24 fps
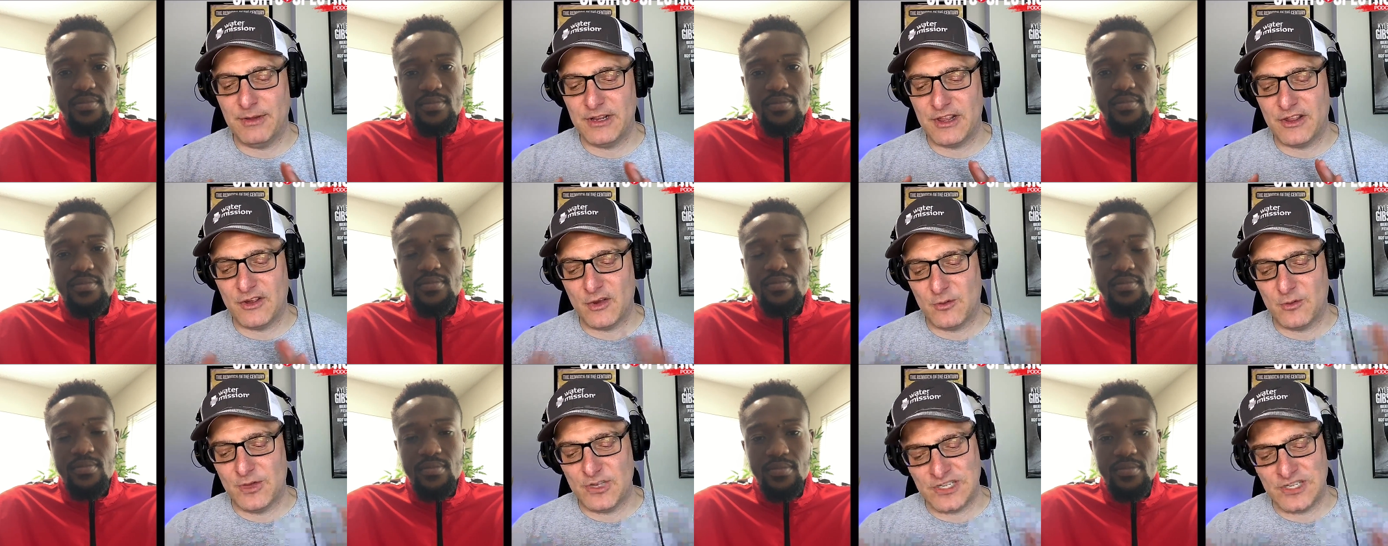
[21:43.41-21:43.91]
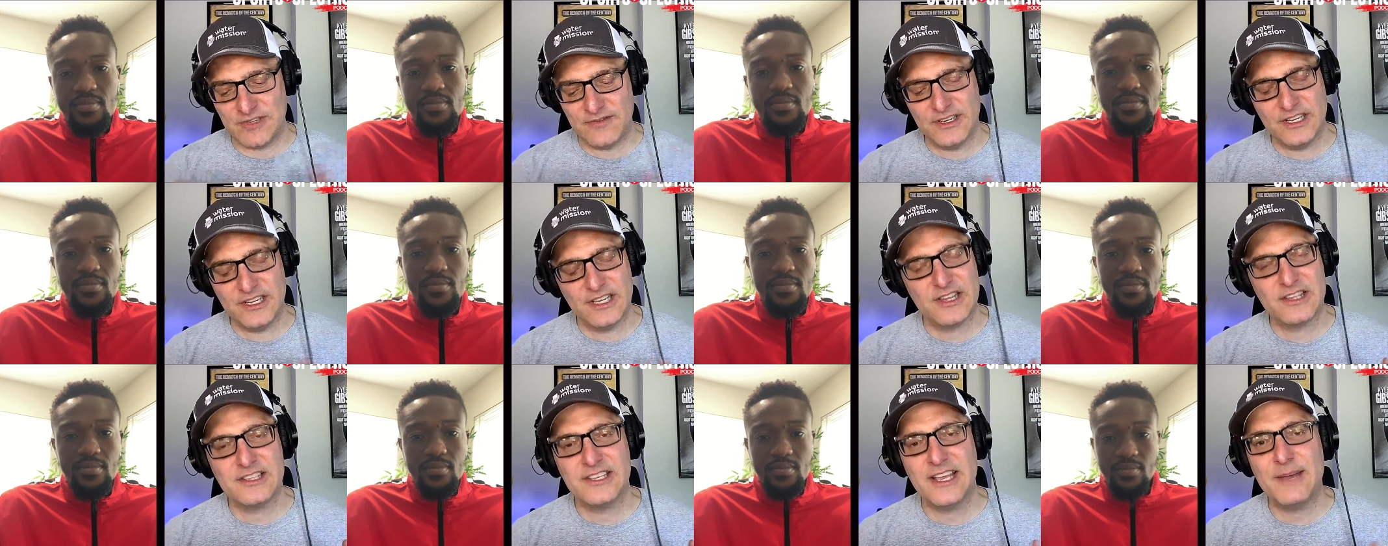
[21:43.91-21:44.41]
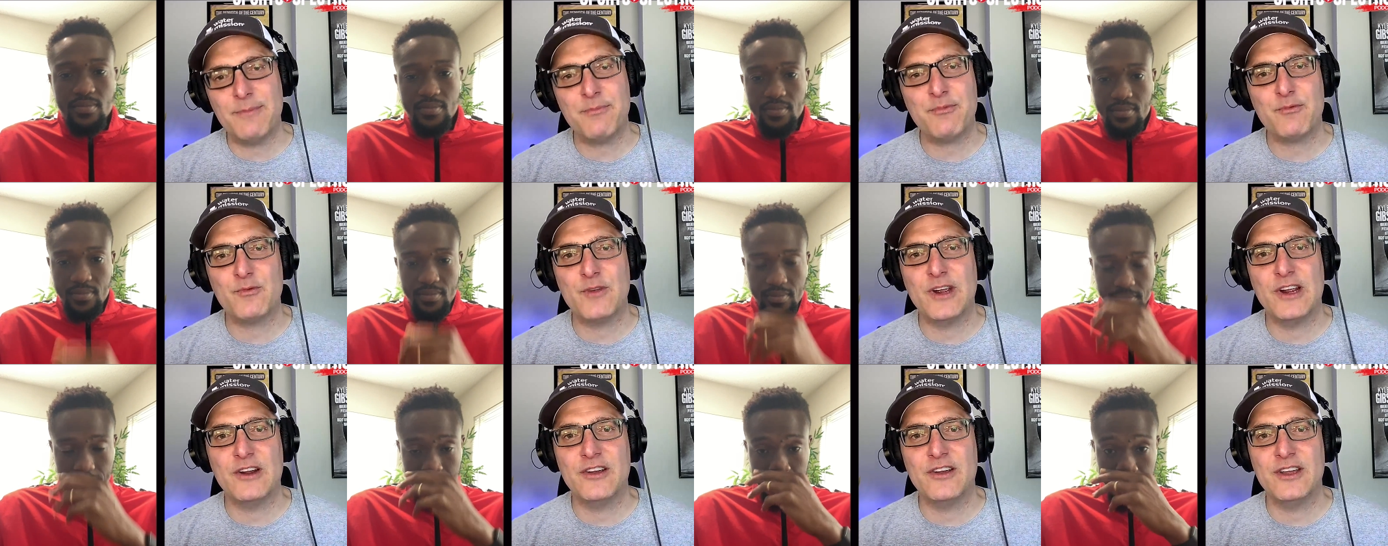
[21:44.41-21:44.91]
Speaker 1: but so much of it is
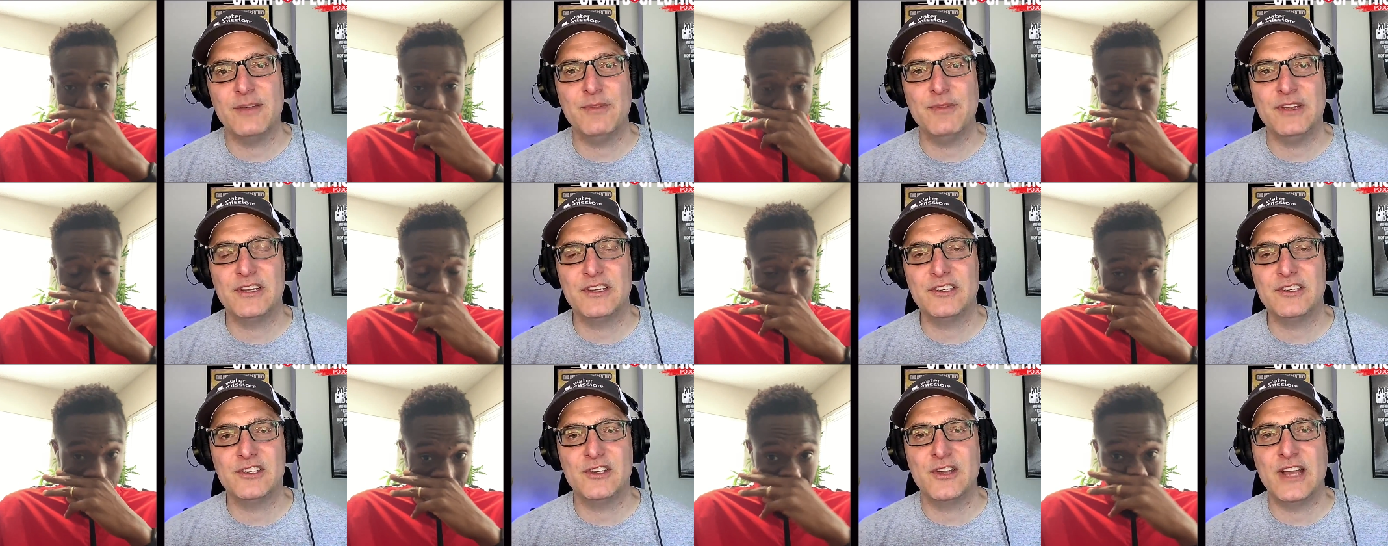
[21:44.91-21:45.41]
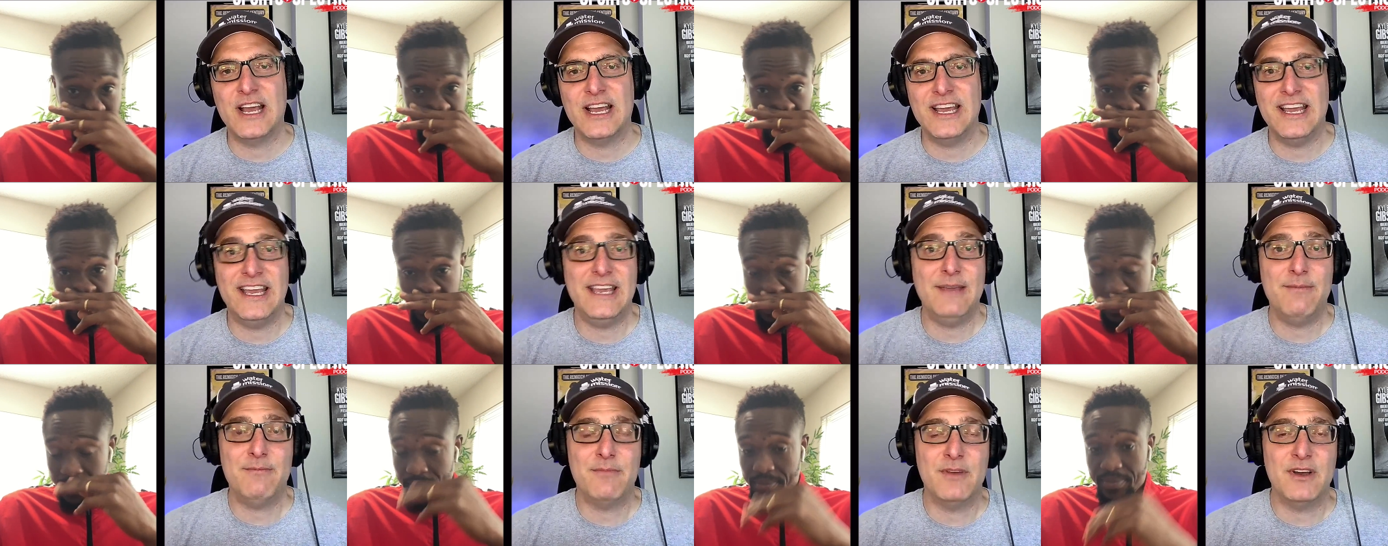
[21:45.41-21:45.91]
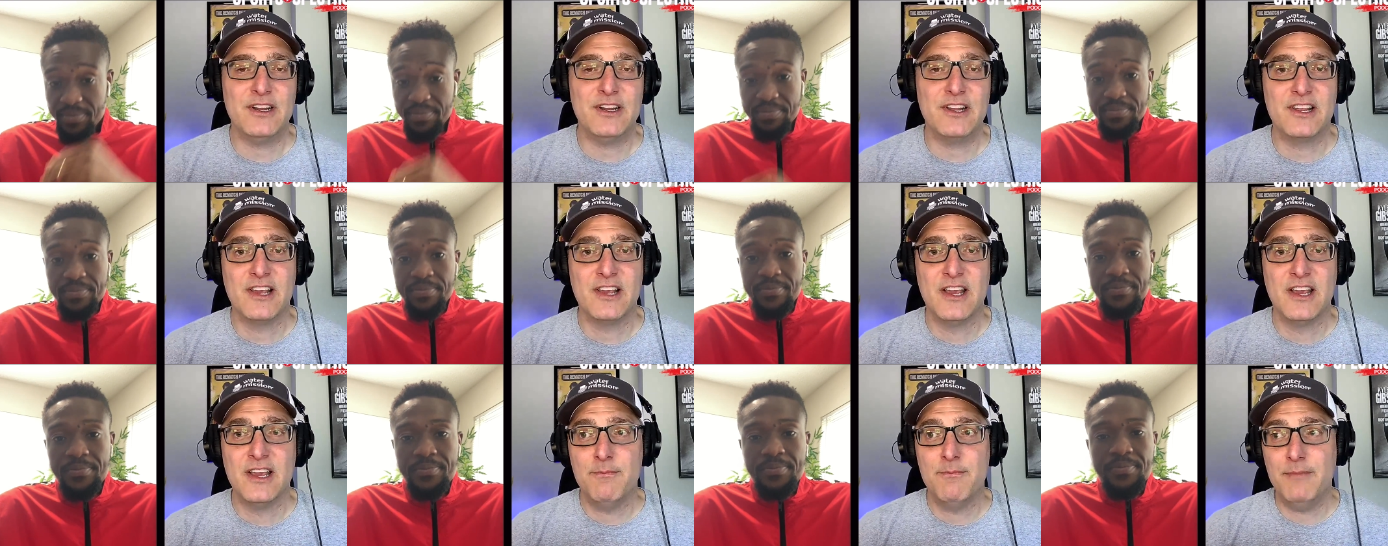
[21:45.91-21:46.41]
temporary because you got 8 months.